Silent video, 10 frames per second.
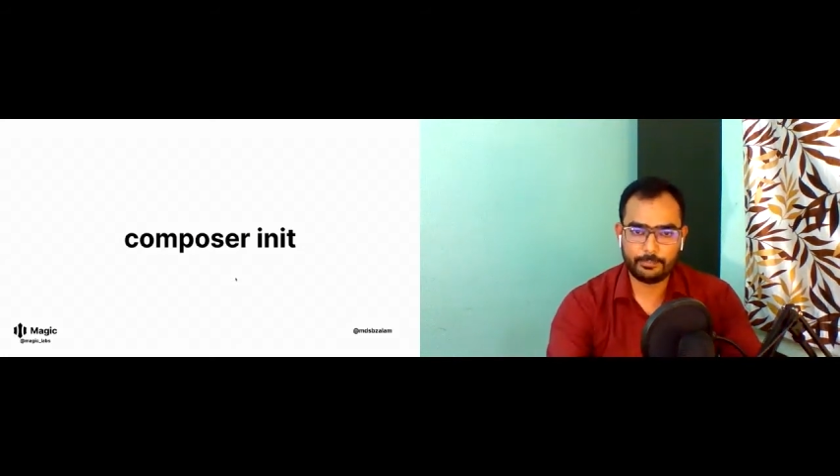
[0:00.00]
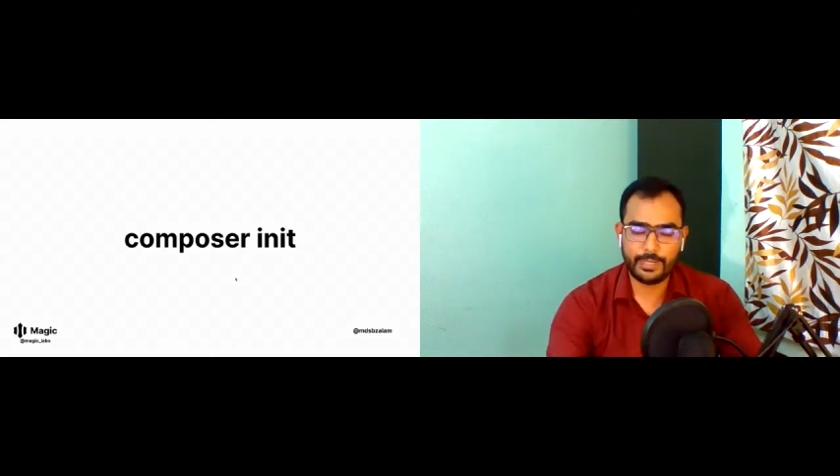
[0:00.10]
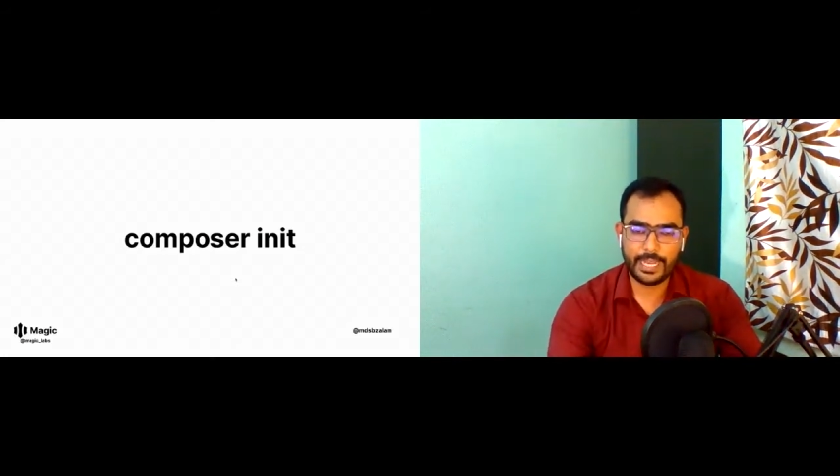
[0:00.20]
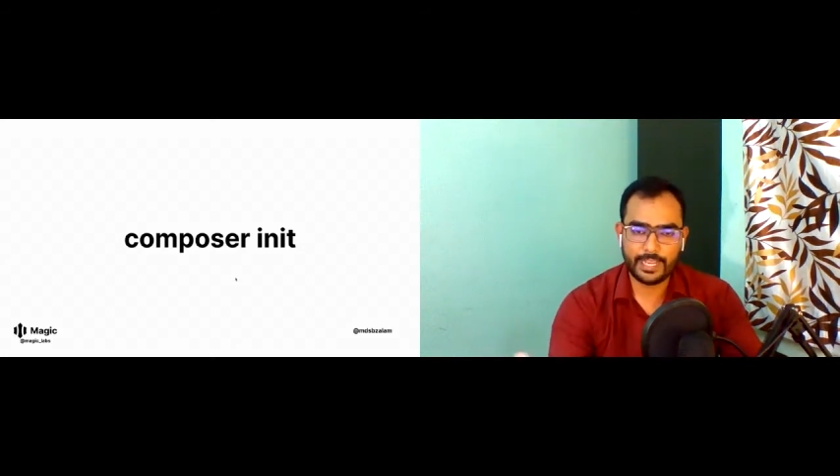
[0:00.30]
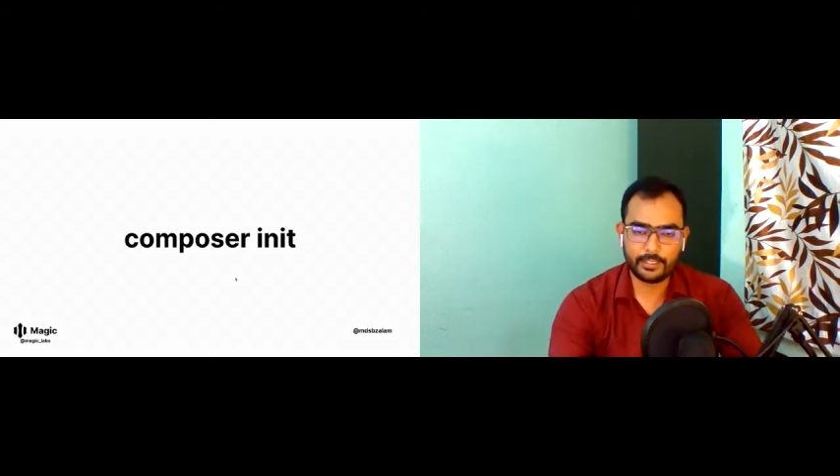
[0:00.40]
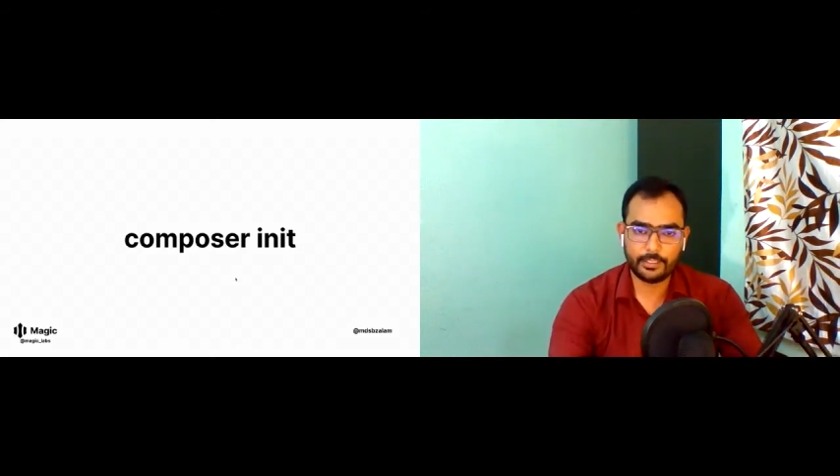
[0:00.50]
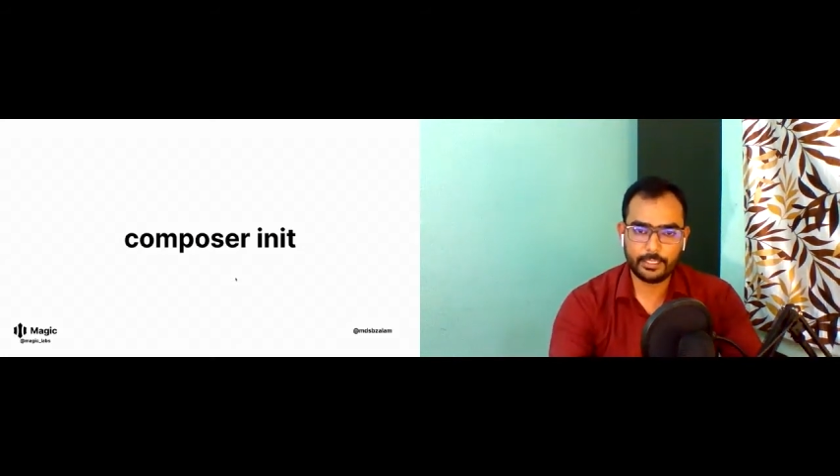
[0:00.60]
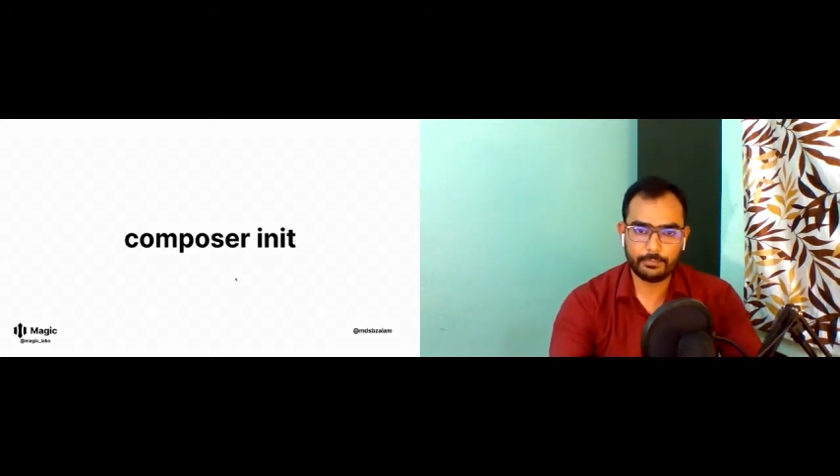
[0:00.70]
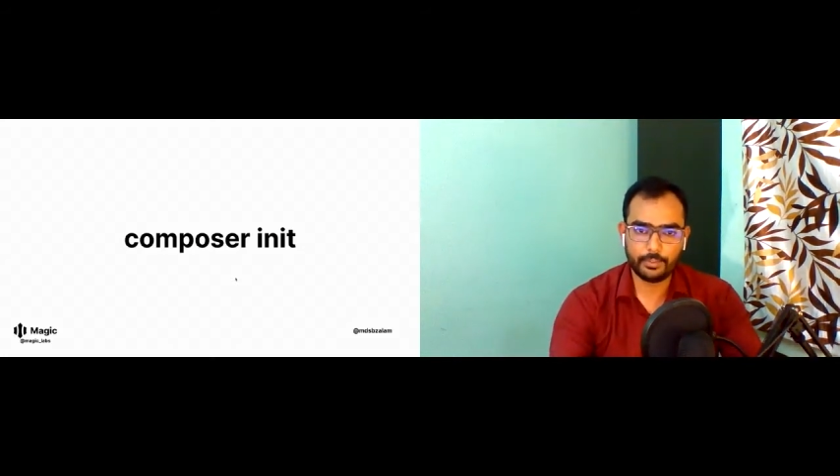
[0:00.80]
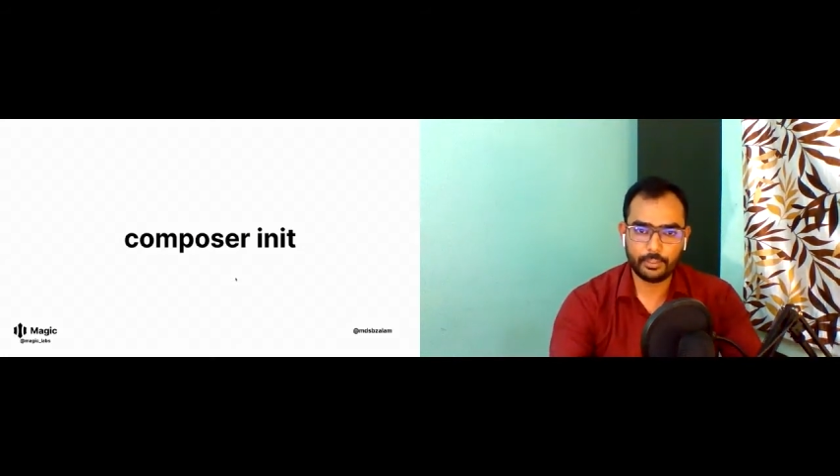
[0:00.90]
blank
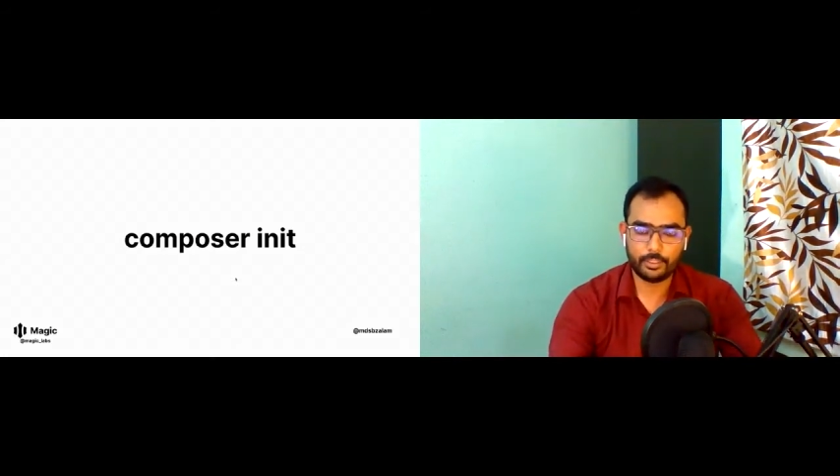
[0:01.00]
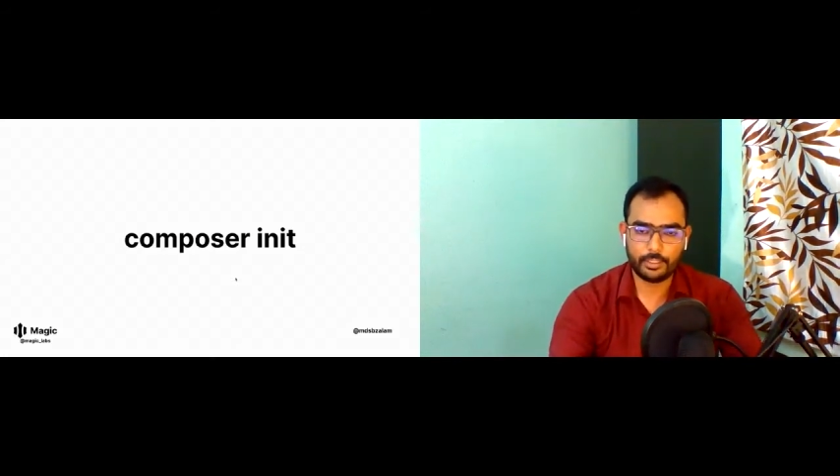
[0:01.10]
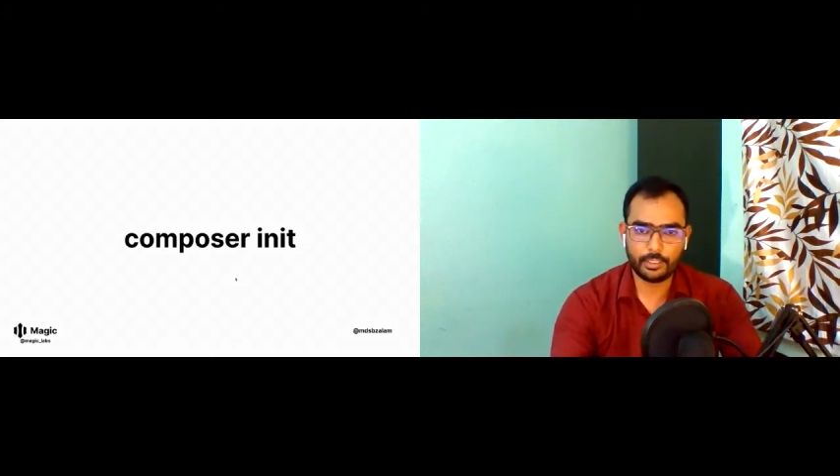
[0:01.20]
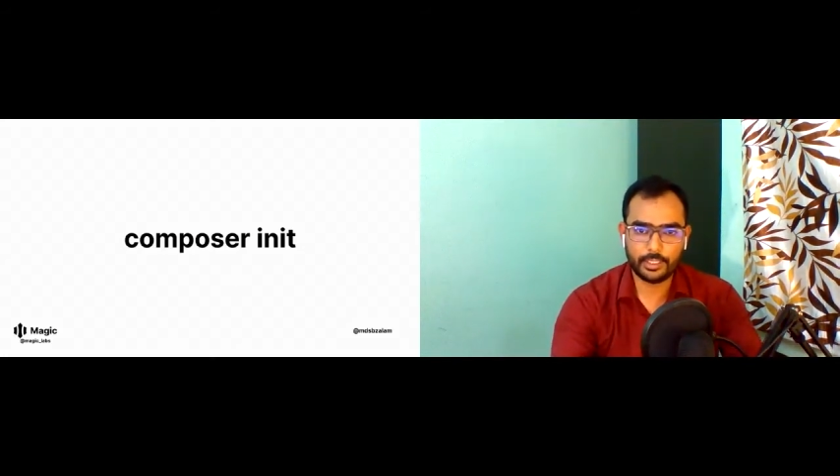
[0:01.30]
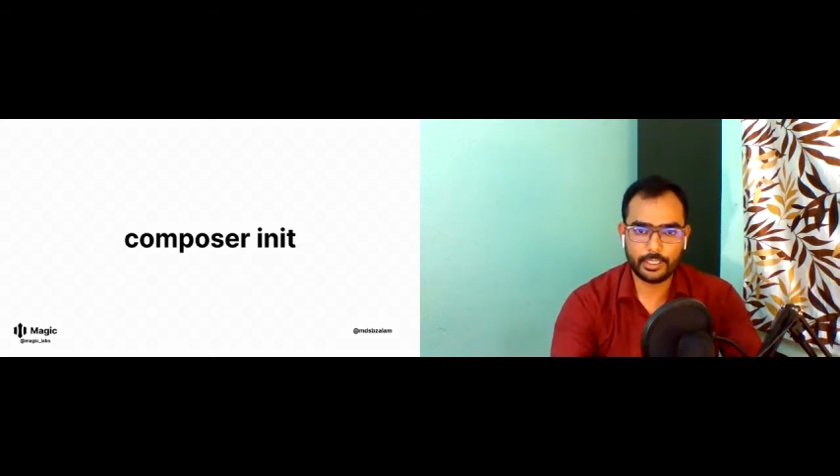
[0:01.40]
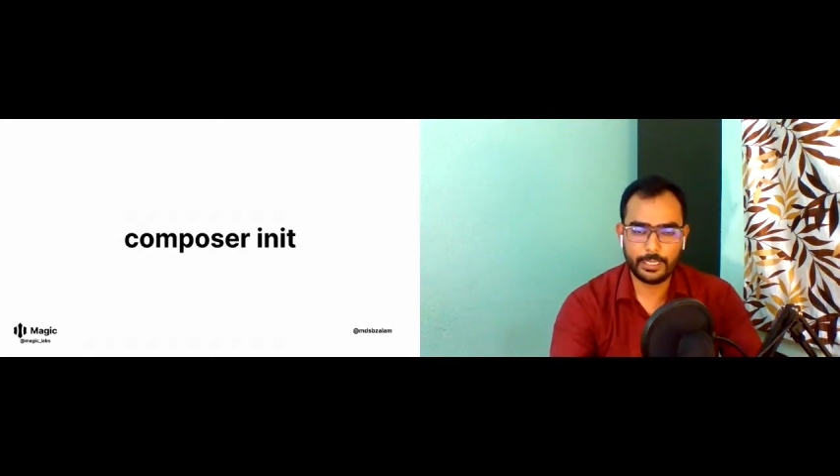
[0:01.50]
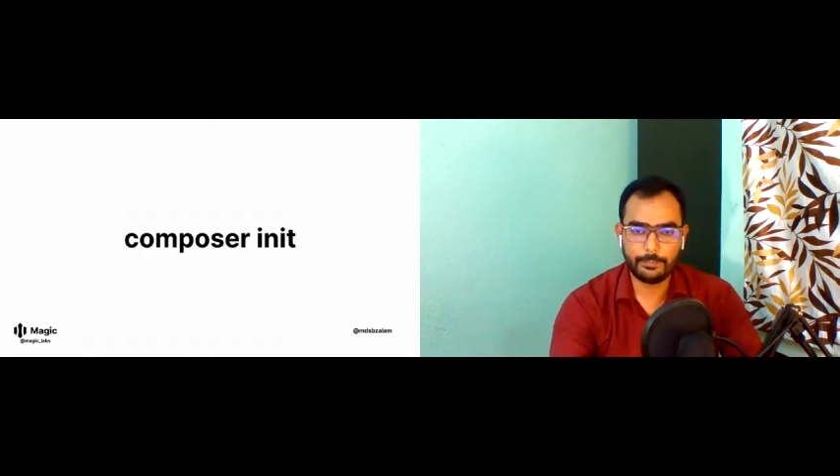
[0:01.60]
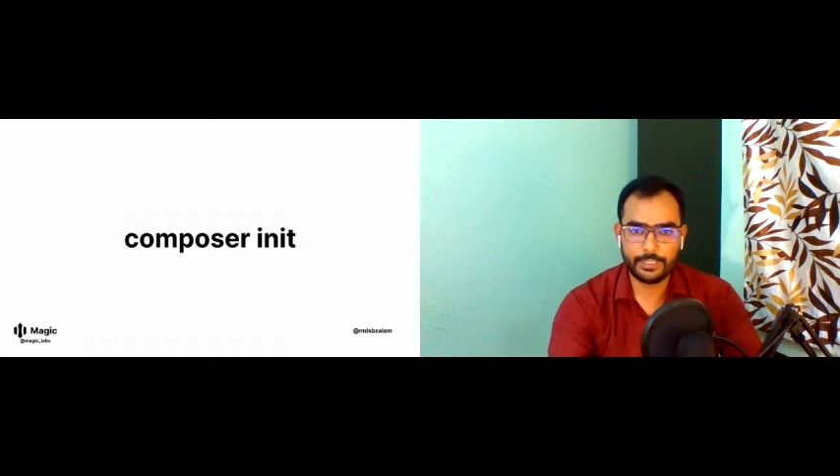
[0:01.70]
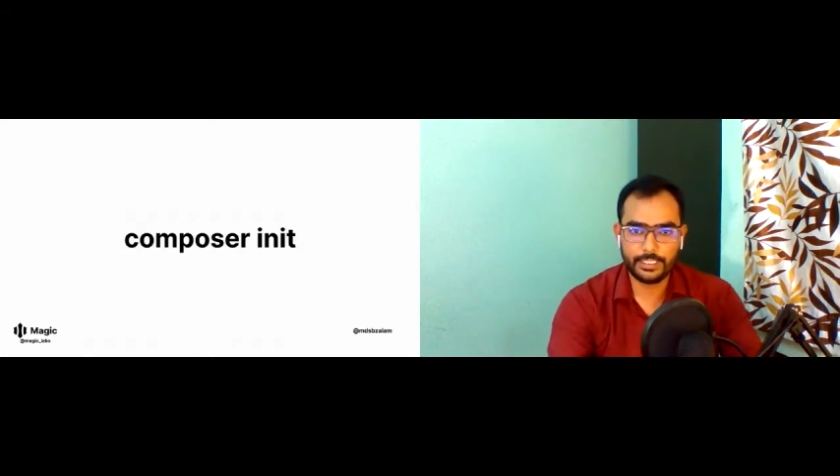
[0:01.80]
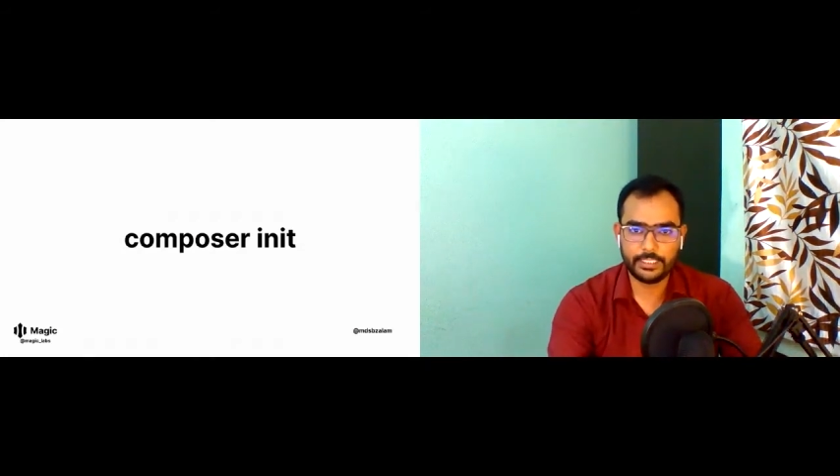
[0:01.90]
repo or an
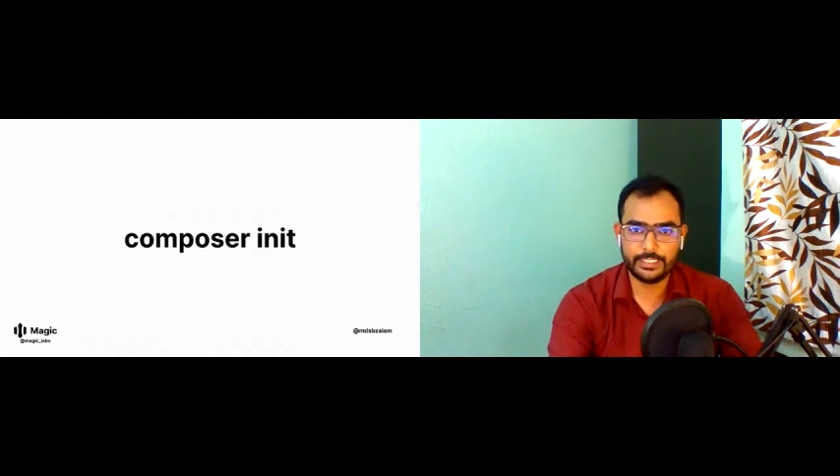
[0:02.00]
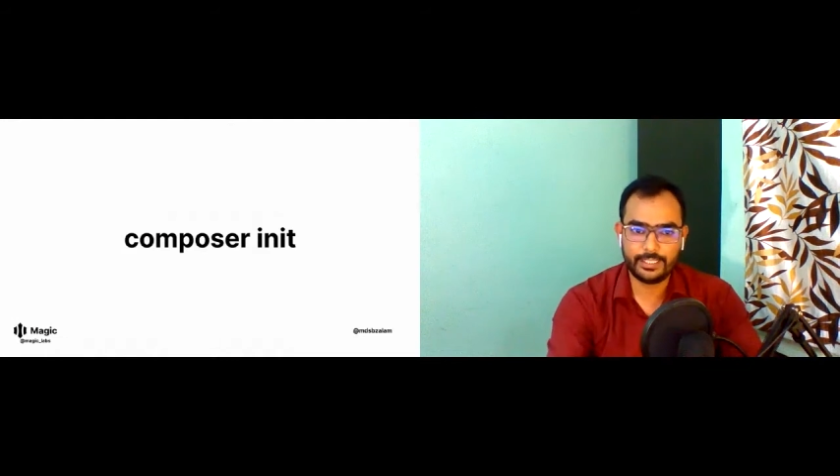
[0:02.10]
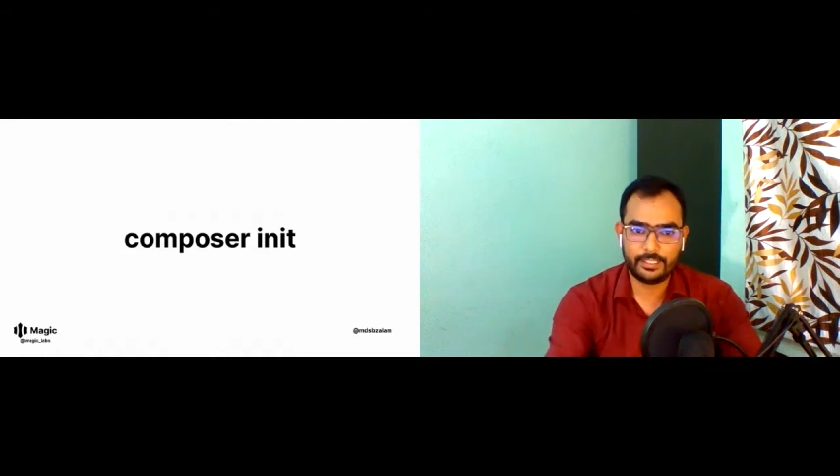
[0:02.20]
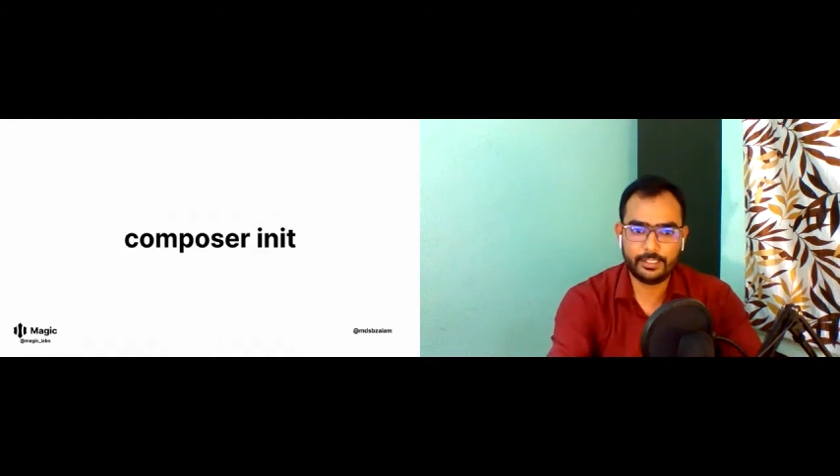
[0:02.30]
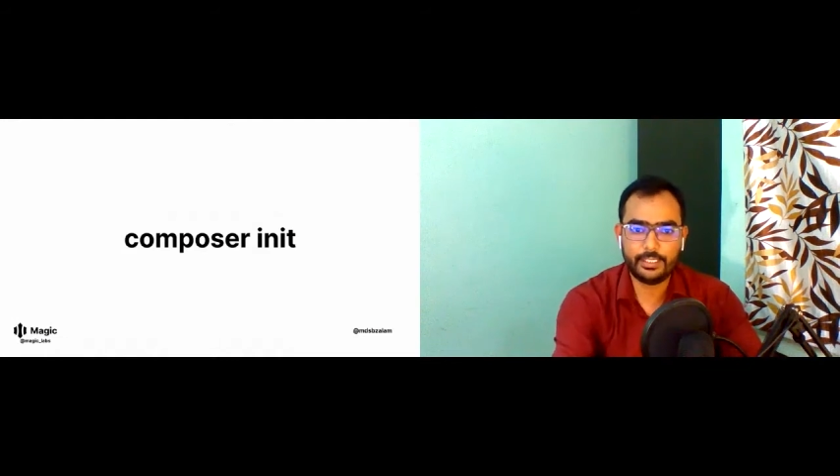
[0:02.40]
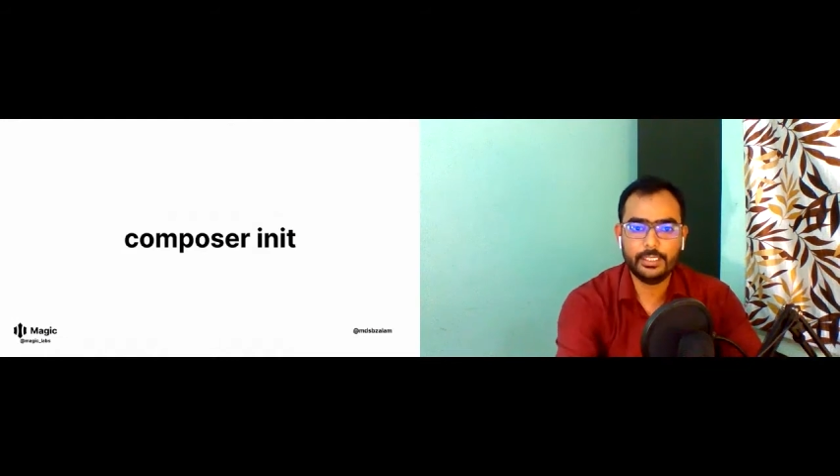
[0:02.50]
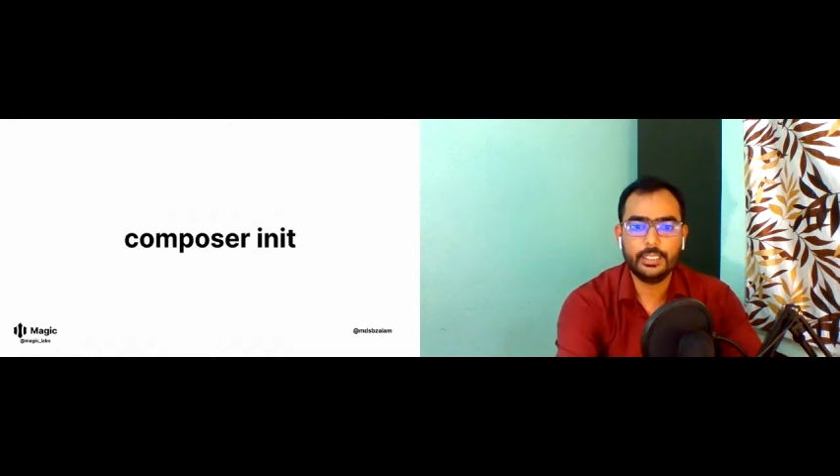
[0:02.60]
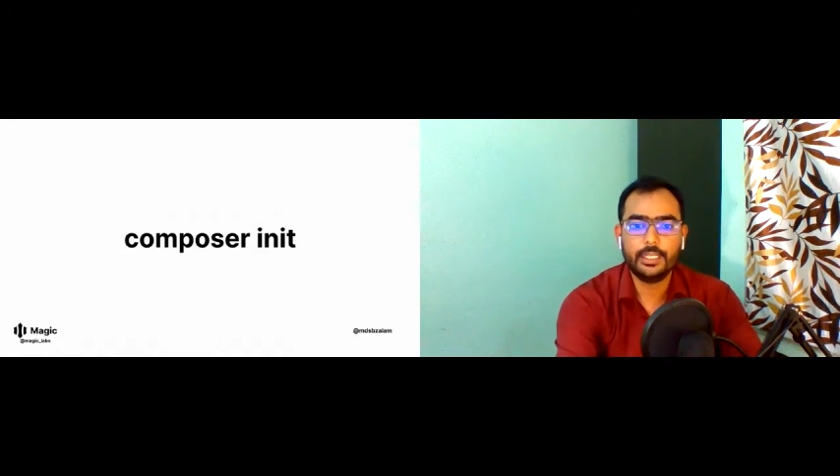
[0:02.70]
empty directory,